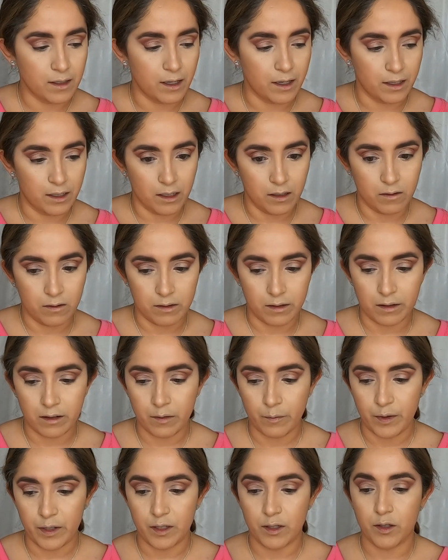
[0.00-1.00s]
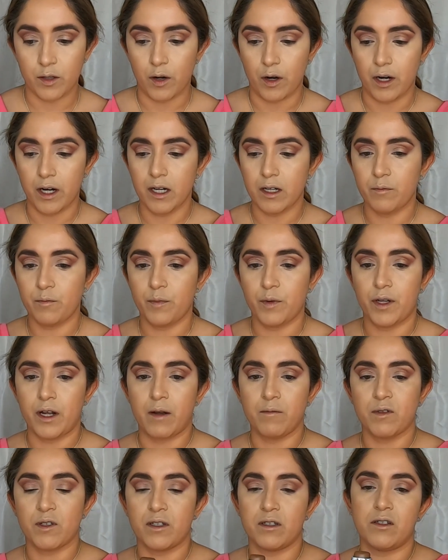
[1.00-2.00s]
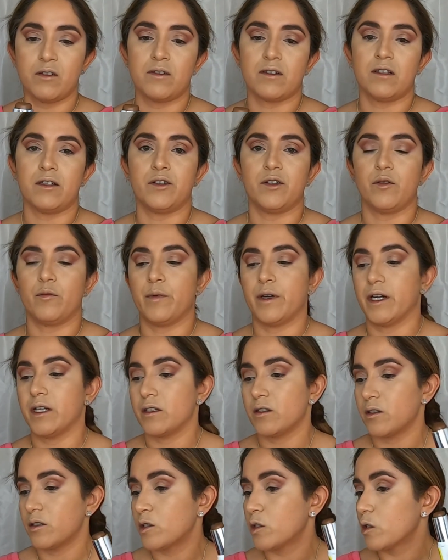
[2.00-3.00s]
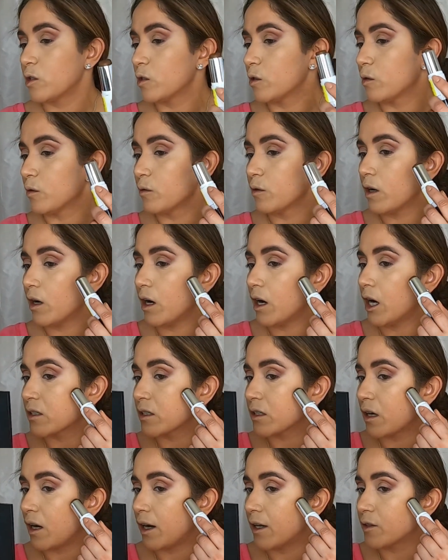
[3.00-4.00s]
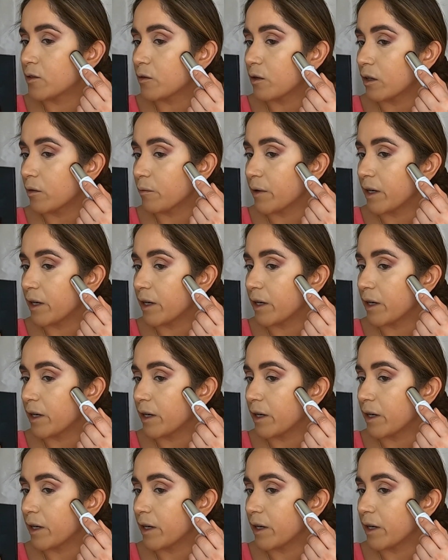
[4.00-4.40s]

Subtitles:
I know it's a little bit dark, but I'm just gonna use a little bit to just contour